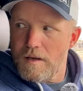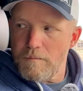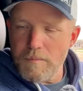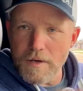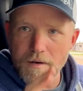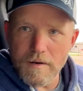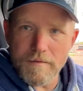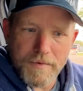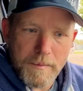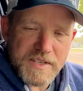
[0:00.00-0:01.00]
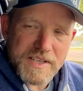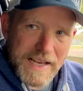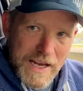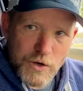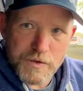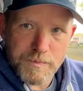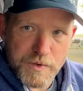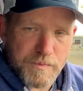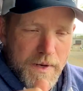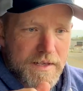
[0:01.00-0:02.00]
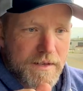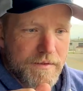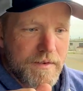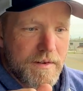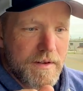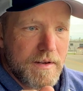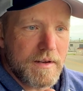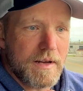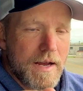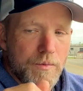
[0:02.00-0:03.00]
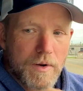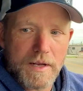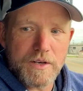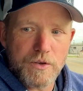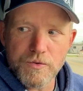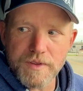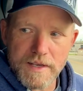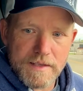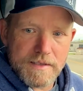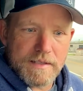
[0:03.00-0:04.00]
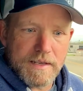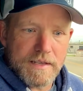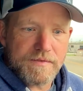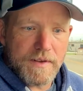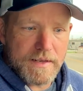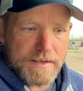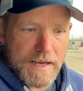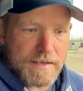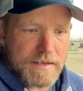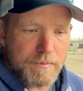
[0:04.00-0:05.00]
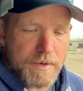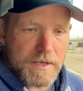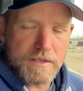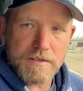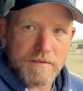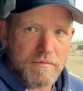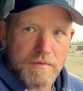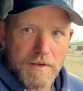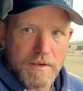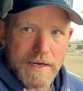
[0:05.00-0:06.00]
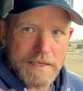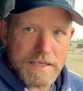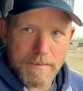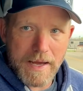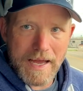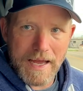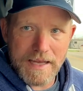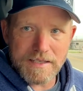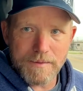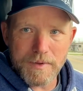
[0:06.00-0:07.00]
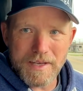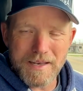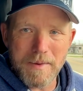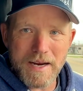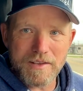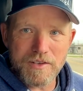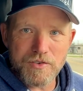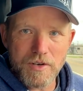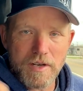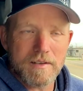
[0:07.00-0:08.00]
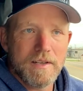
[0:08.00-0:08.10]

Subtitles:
But from a scales perspective, I really do think this thing is fantastic, because anytime I add something in the back of the truck,